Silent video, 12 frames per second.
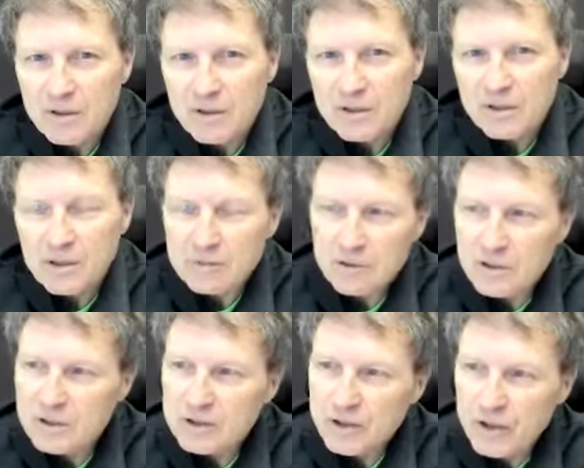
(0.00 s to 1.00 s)
I would think that would
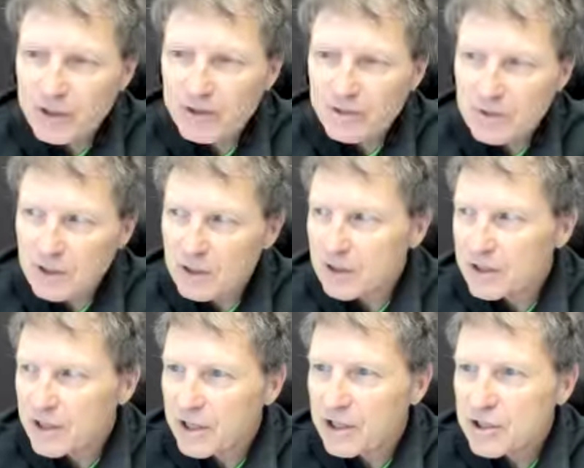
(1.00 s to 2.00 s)
usher in a flood of
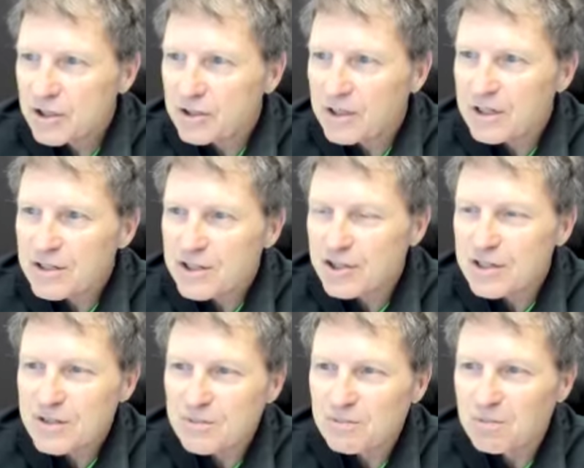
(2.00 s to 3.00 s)
litigation. That's
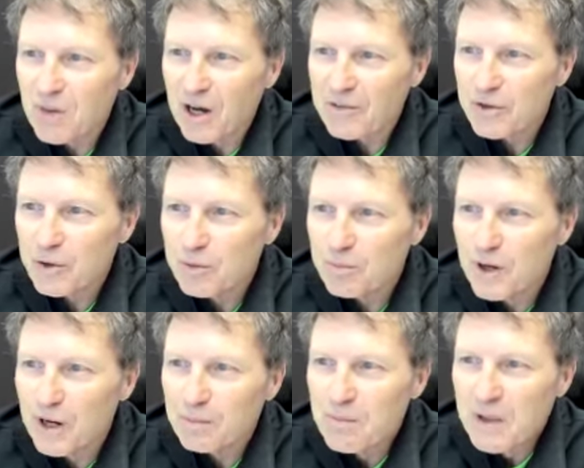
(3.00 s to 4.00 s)
just my view.
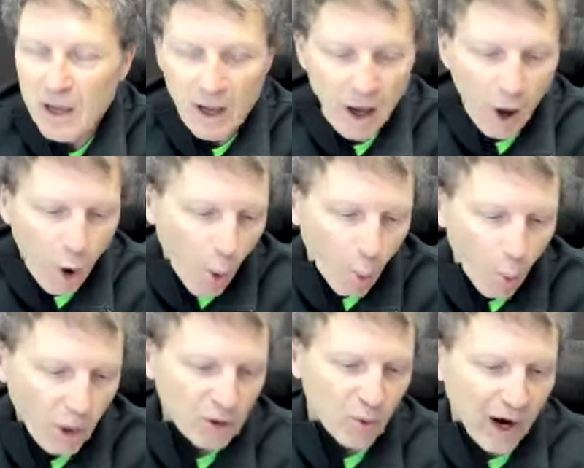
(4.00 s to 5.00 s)
But
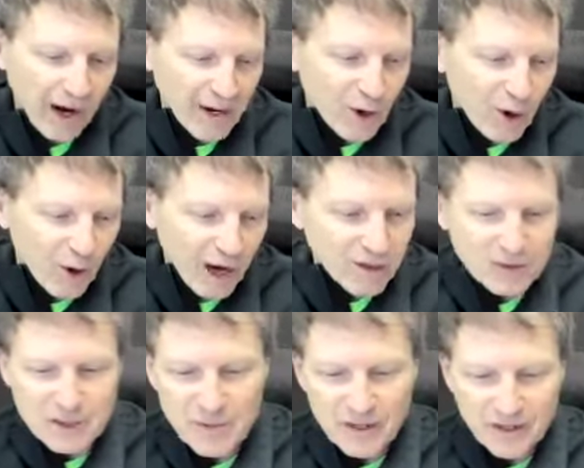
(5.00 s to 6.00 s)
what do I know? I
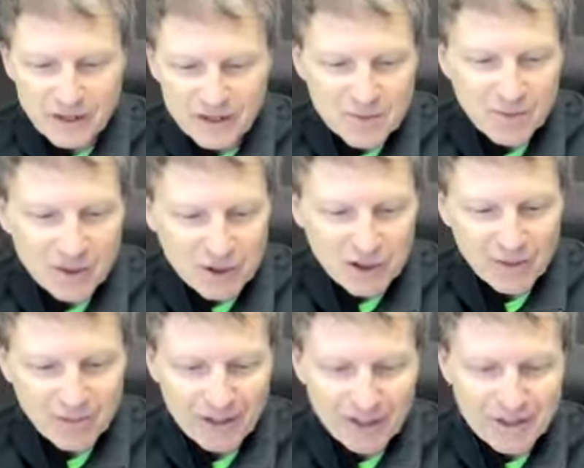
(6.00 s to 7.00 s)
don't spend as much time
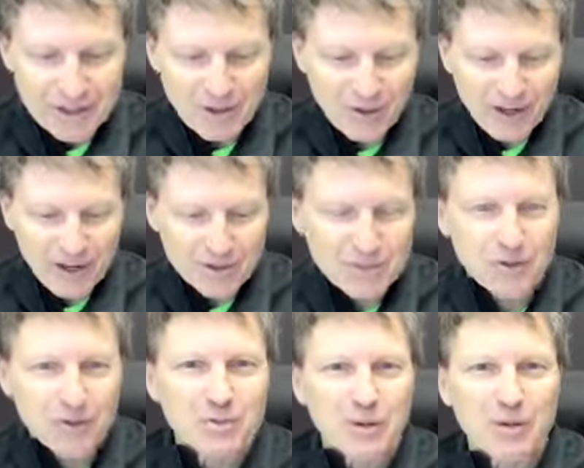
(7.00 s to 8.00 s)
on Instagram as
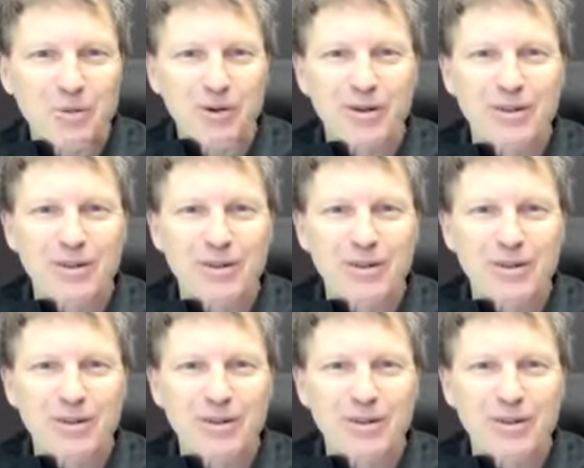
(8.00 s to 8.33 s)
most people.